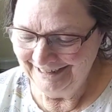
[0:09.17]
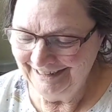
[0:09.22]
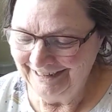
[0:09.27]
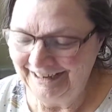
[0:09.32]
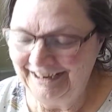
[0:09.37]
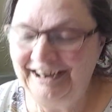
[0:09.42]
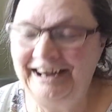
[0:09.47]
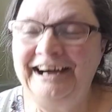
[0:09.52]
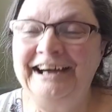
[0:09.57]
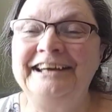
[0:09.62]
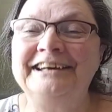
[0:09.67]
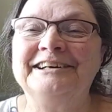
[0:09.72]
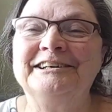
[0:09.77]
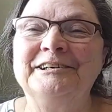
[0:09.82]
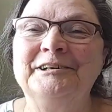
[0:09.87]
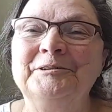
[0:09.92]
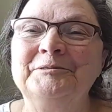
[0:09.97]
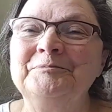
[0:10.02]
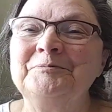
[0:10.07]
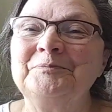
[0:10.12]
I
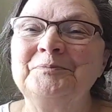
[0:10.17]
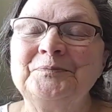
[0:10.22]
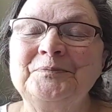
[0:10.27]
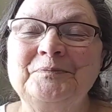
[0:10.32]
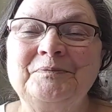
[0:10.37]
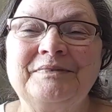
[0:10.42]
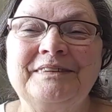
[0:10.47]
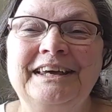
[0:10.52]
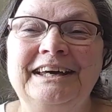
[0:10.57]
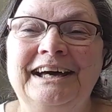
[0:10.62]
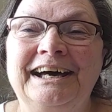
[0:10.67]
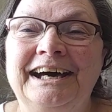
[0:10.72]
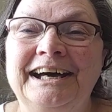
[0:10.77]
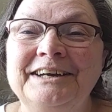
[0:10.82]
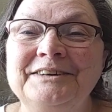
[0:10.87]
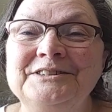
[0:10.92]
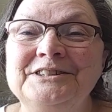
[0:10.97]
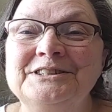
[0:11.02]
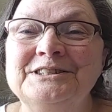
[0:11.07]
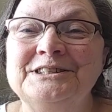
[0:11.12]
um
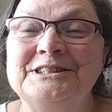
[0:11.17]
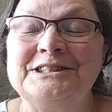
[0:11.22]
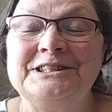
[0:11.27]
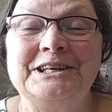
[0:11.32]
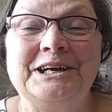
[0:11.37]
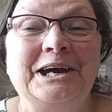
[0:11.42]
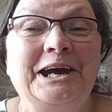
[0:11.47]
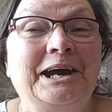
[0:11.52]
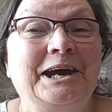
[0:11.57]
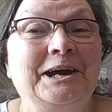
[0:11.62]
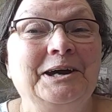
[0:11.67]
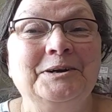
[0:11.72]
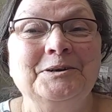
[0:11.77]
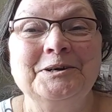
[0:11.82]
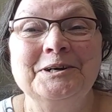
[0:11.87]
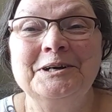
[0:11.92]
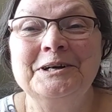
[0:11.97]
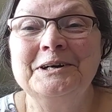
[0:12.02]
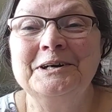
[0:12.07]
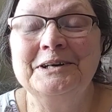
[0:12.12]
I just uh
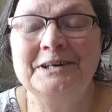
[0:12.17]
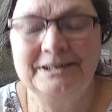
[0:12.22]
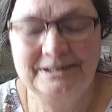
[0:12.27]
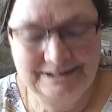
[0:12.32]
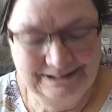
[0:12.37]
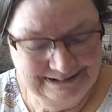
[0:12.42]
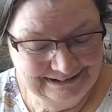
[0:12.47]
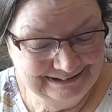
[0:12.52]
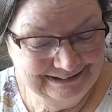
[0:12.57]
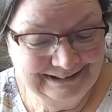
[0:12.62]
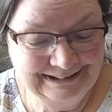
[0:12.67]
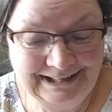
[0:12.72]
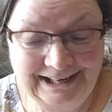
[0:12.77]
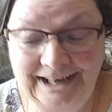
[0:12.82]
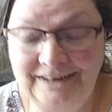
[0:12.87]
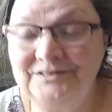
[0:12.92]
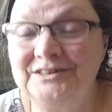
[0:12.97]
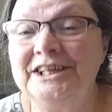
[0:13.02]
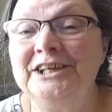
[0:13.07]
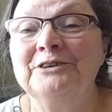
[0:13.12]
I
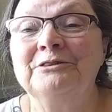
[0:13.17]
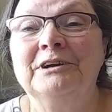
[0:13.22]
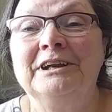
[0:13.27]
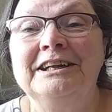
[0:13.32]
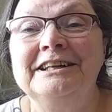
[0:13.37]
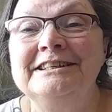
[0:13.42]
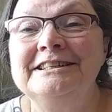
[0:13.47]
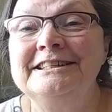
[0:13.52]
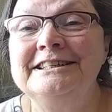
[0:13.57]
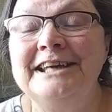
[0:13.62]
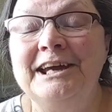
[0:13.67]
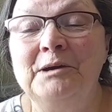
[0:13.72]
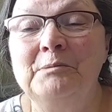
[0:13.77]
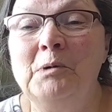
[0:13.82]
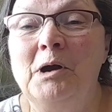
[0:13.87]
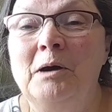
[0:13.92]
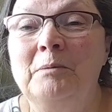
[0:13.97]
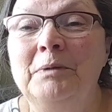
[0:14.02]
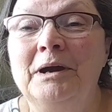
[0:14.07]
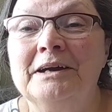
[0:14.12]
have to get ready to take
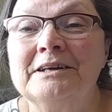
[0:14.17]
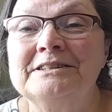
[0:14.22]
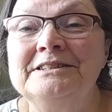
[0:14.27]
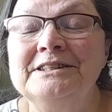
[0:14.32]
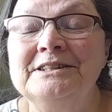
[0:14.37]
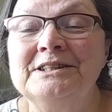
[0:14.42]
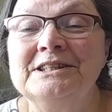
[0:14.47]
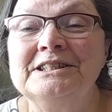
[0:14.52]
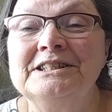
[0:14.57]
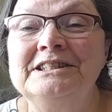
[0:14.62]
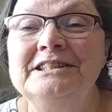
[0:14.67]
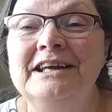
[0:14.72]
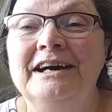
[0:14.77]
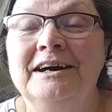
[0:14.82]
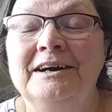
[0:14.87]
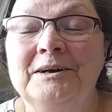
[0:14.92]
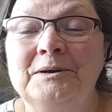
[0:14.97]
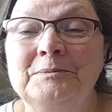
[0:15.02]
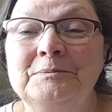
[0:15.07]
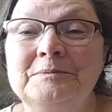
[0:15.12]
mom back to the
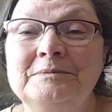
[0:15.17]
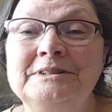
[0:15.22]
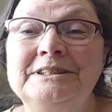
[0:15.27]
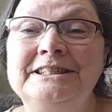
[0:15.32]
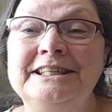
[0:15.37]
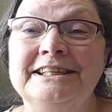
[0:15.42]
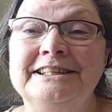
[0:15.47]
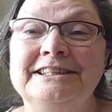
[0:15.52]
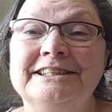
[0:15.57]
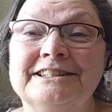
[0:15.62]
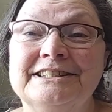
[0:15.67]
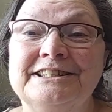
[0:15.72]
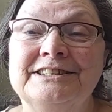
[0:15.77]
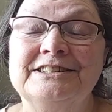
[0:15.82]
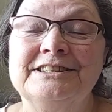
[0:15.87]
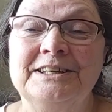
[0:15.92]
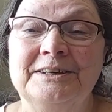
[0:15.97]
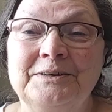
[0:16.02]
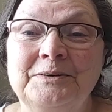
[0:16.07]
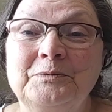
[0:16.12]
um, dentist
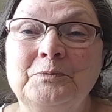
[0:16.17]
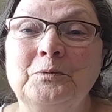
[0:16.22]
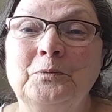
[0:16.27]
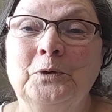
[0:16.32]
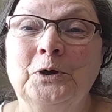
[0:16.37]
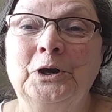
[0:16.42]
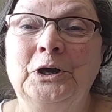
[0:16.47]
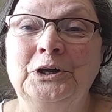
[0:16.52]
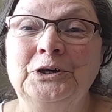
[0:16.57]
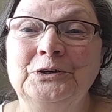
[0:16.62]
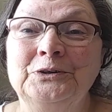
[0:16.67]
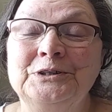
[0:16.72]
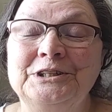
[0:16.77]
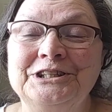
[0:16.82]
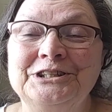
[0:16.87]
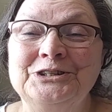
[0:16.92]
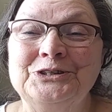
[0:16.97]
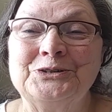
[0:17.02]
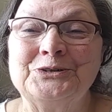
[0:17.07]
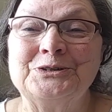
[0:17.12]
to work on her
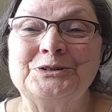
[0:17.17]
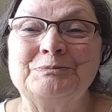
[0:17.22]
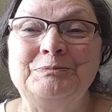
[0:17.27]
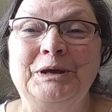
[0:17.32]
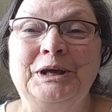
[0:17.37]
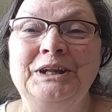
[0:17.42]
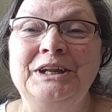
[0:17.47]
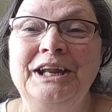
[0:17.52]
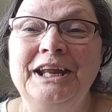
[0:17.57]
dentures, but